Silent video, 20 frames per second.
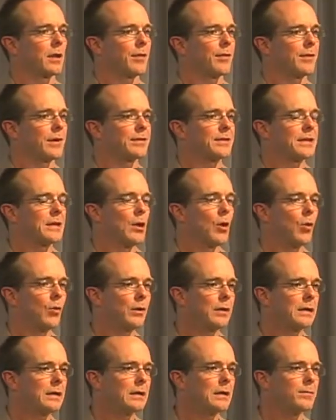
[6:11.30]
that the
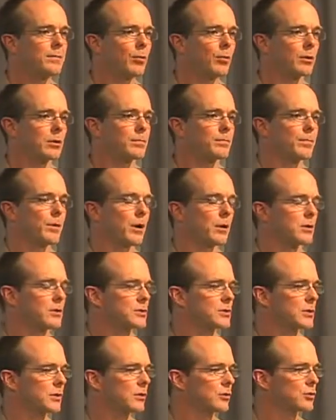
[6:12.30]
only important part
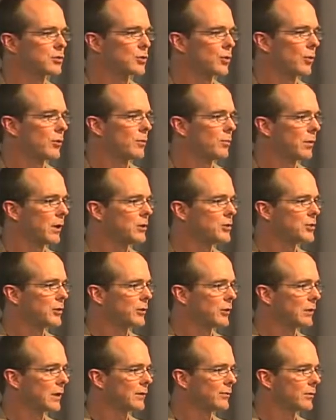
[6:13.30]
is to control the blood
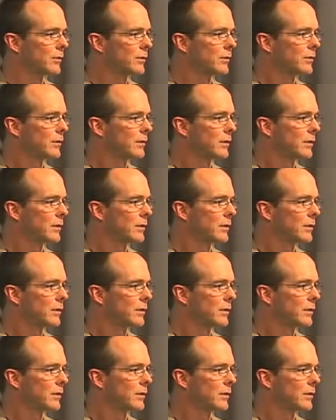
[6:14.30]
sugar level,